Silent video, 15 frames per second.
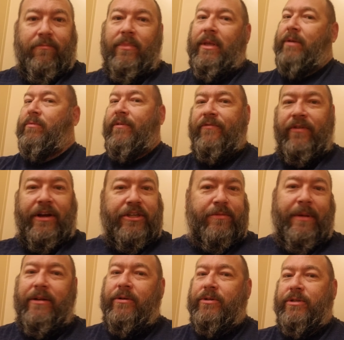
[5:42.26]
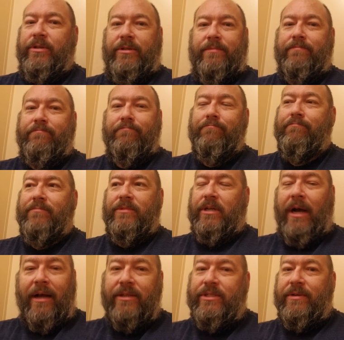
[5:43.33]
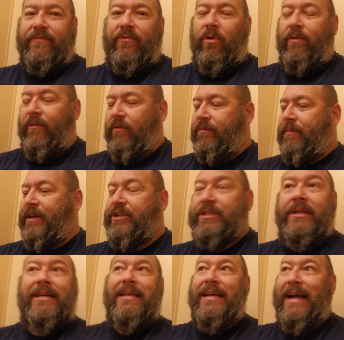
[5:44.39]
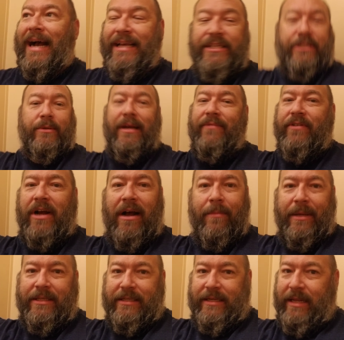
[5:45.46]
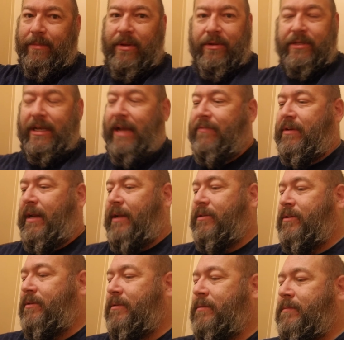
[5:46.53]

He refreshed me, and there's this constant flow of information. I still have comments and emails I have to answer,